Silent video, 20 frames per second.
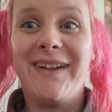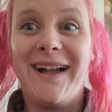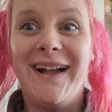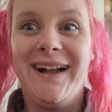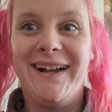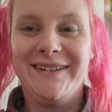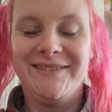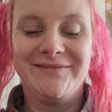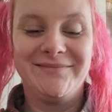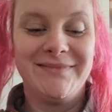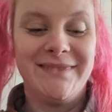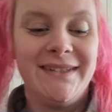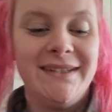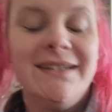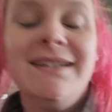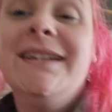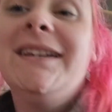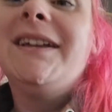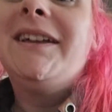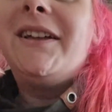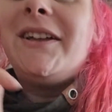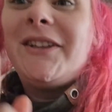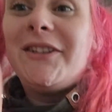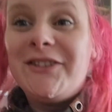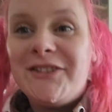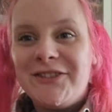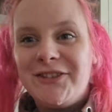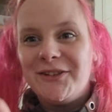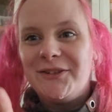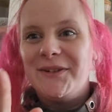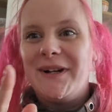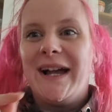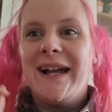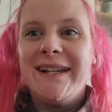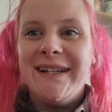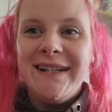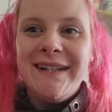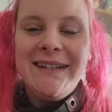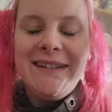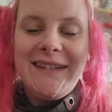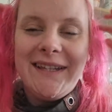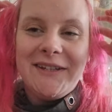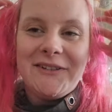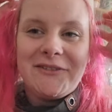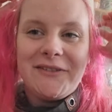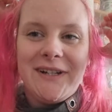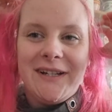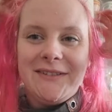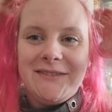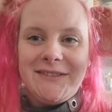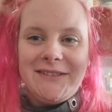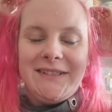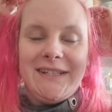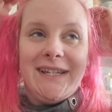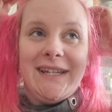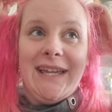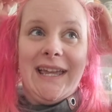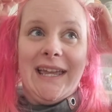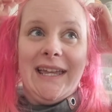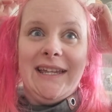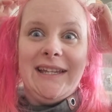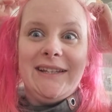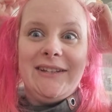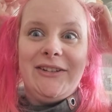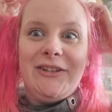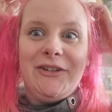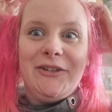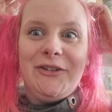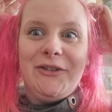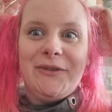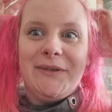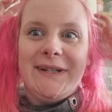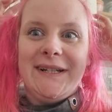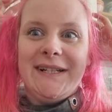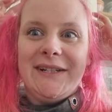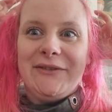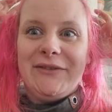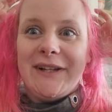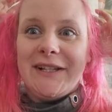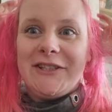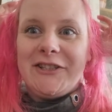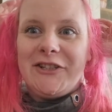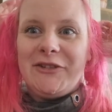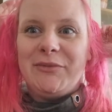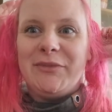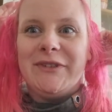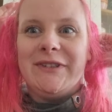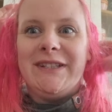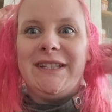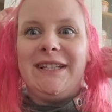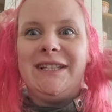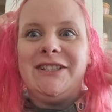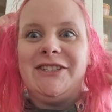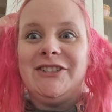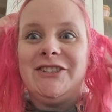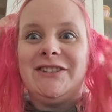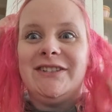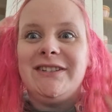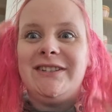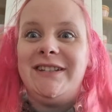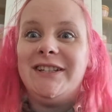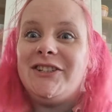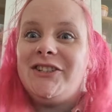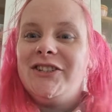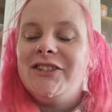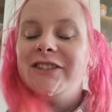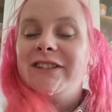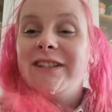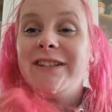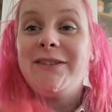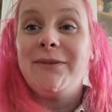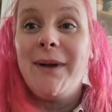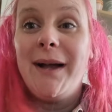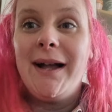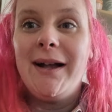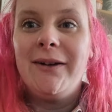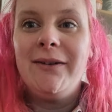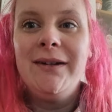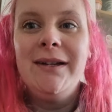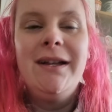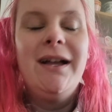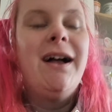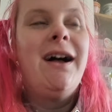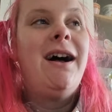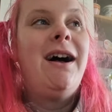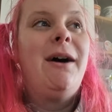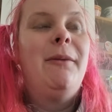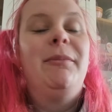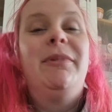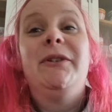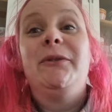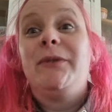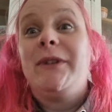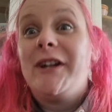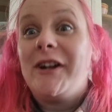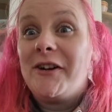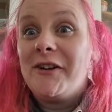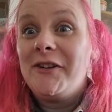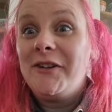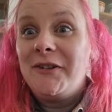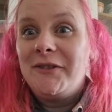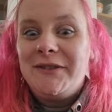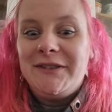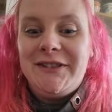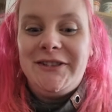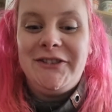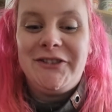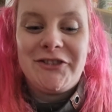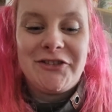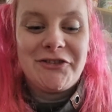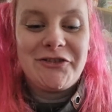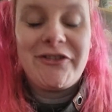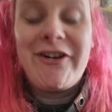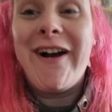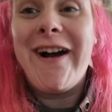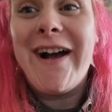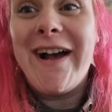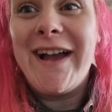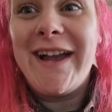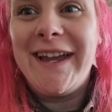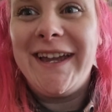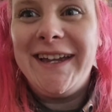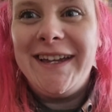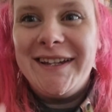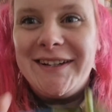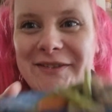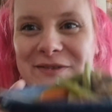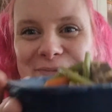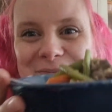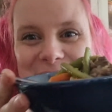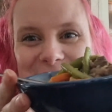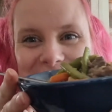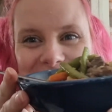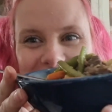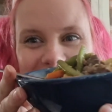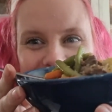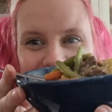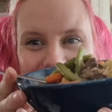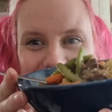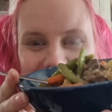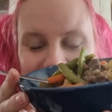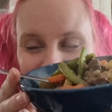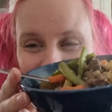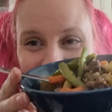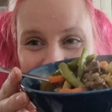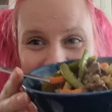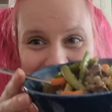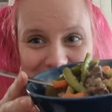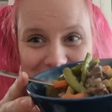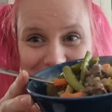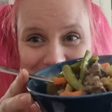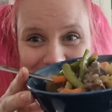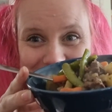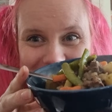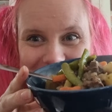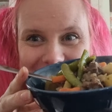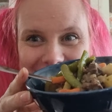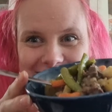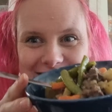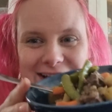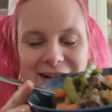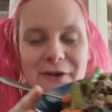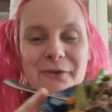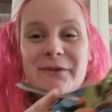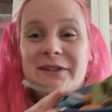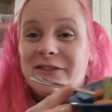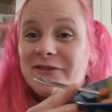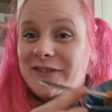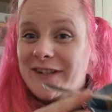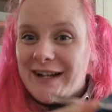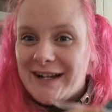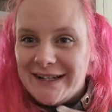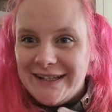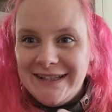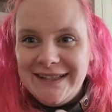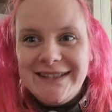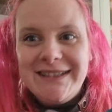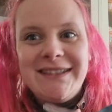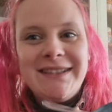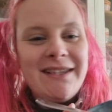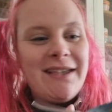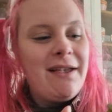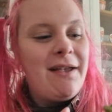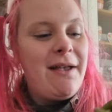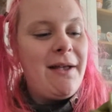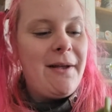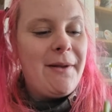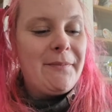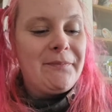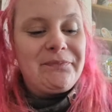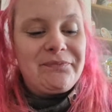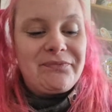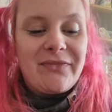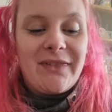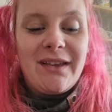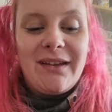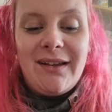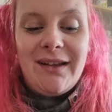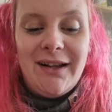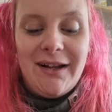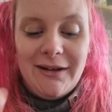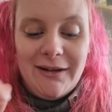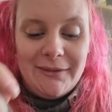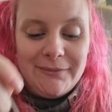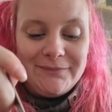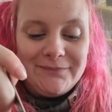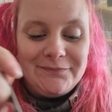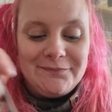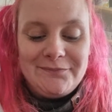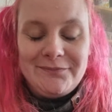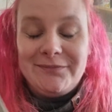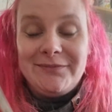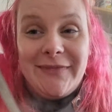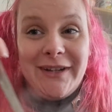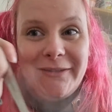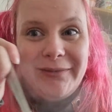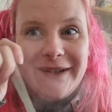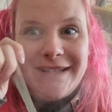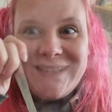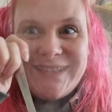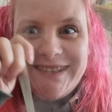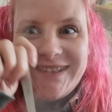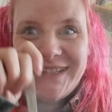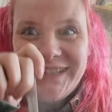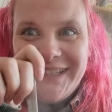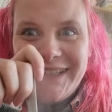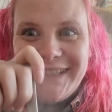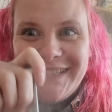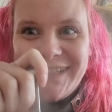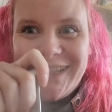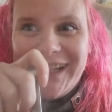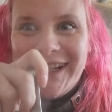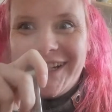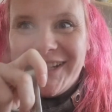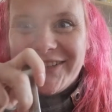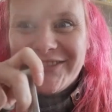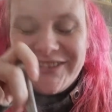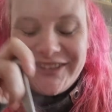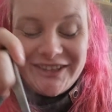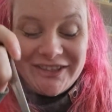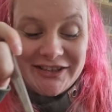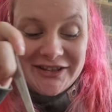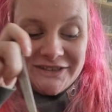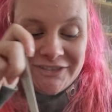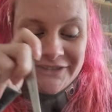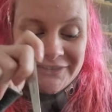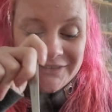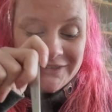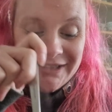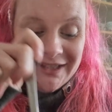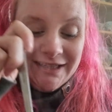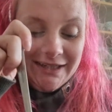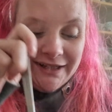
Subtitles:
Ha. So I didn't get around today to doing the vegetable dishes as well, but we are going to try the beef stew right now with rice. I'm excited. I love stew,